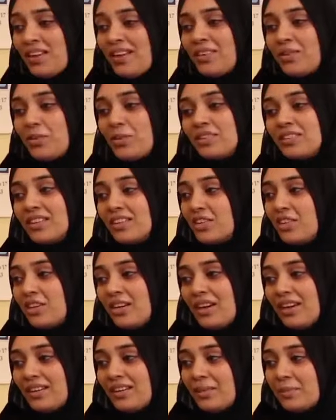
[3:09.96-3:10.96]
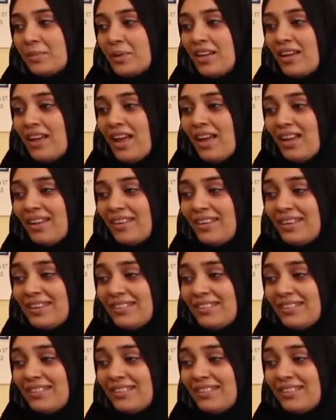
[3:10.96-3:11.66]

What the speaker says: When I took the Quran in my hand,